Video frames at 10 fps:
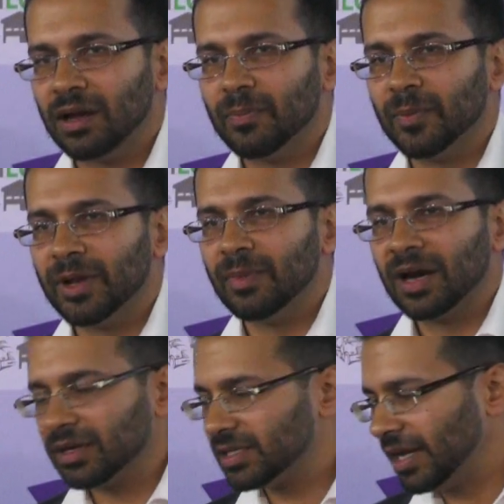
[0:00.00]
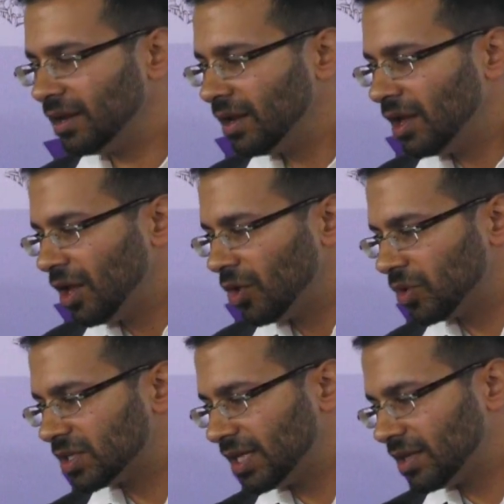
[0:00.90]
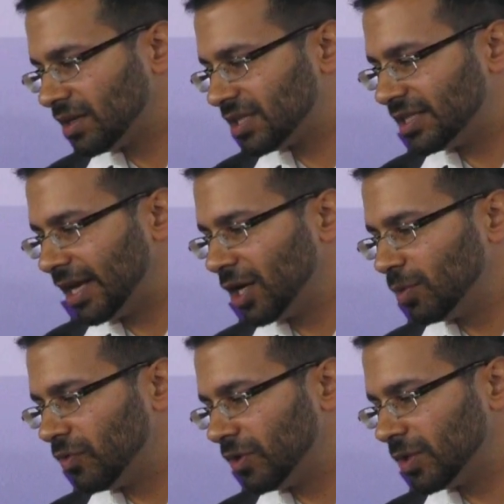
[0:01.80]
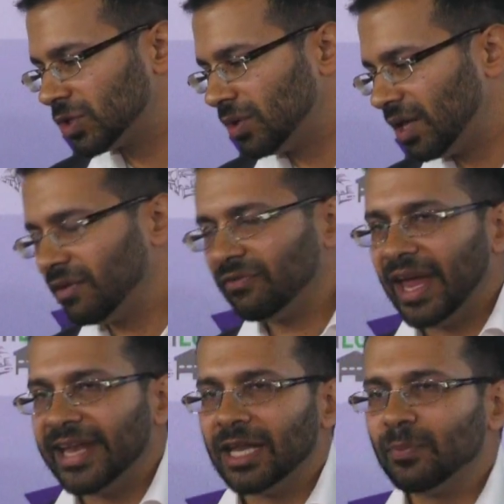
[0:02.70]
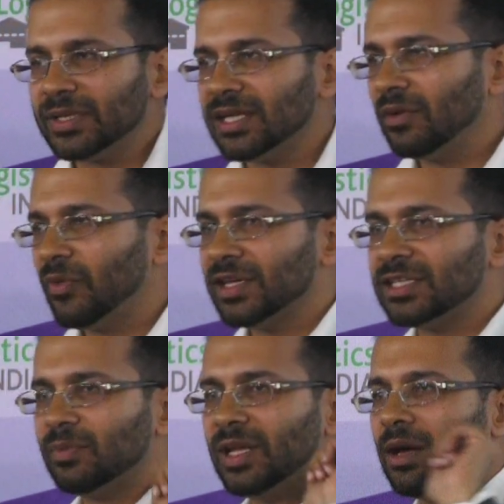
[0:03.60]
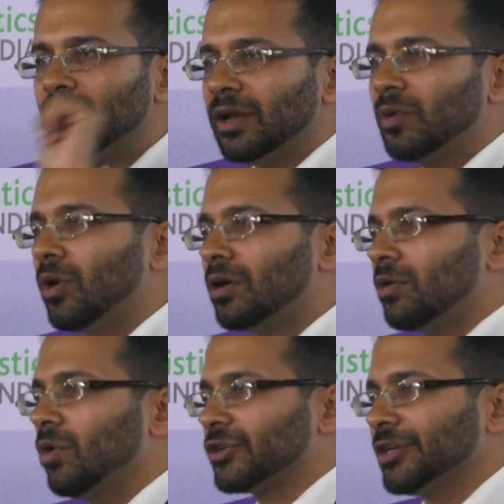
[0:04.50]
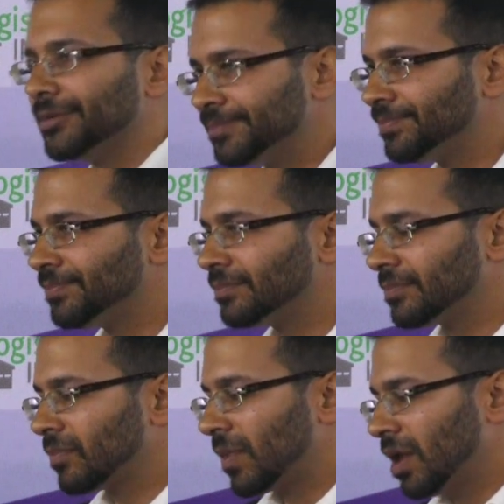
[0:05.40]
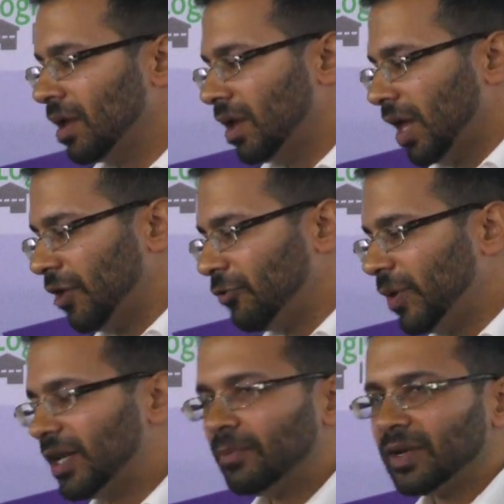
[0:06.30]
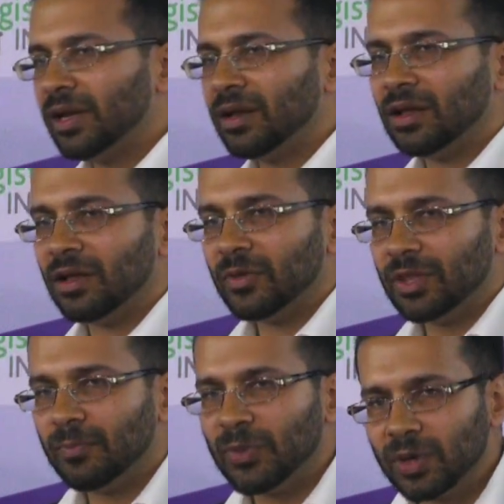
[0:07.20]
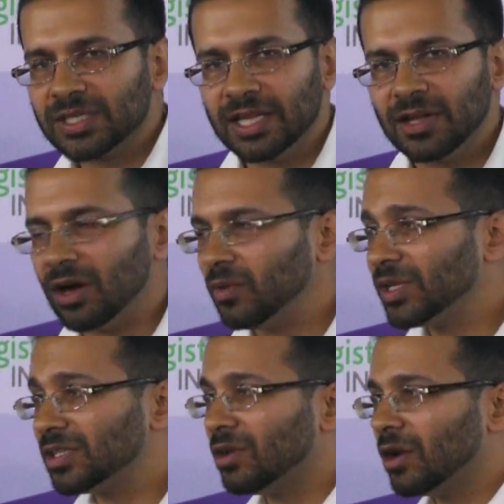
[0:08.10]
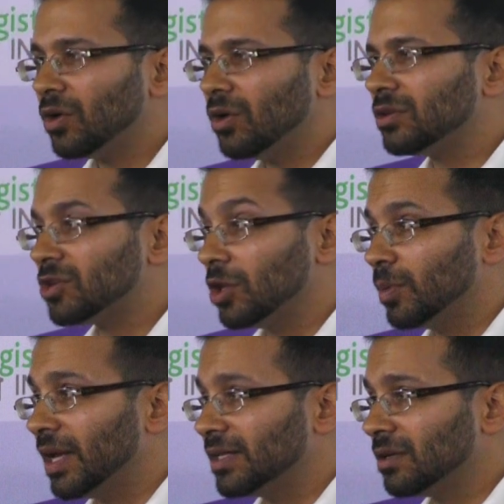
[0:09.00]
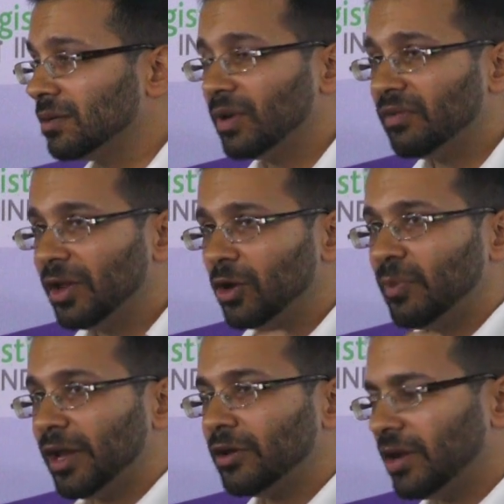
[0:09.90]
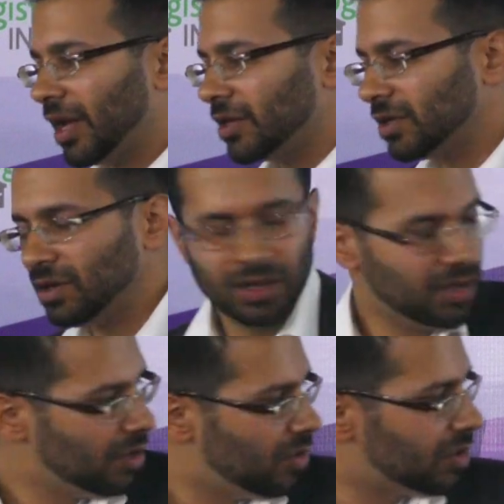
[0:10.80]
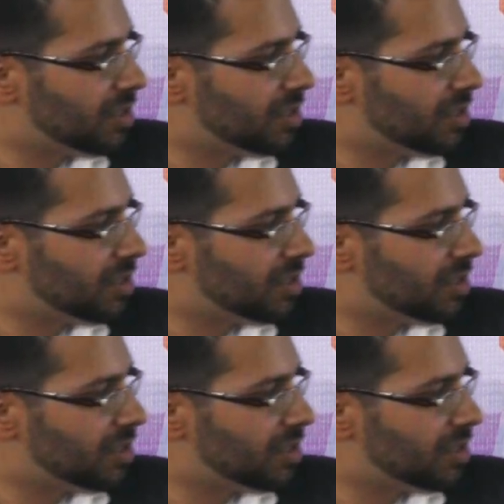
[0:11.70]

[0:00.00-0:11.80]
permanent marker stain. You'll see that the stain removal was only 18% if we just simply dumped it in water and washed it. If we dumped it in the pure silicon, which is not a good solubilizer, but very good penetrating agent, you'll